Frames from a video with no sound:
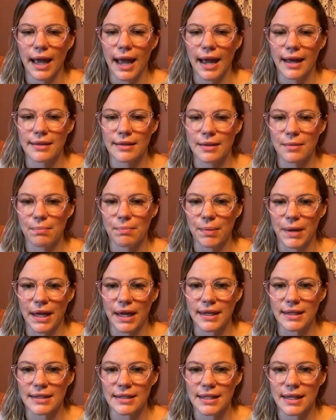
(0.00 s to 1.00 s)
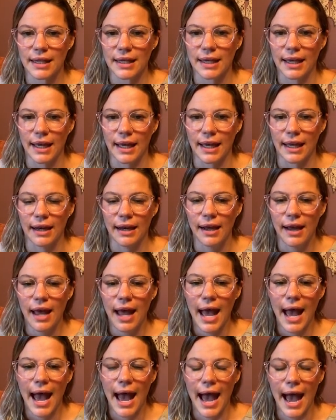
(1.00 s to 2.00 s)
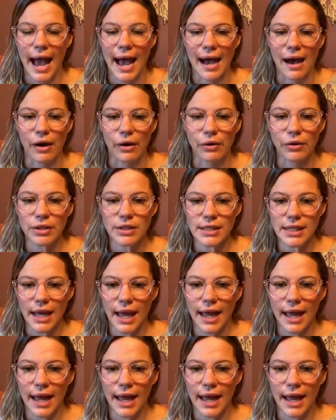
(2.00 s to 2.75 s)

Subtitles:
at the bit to get out.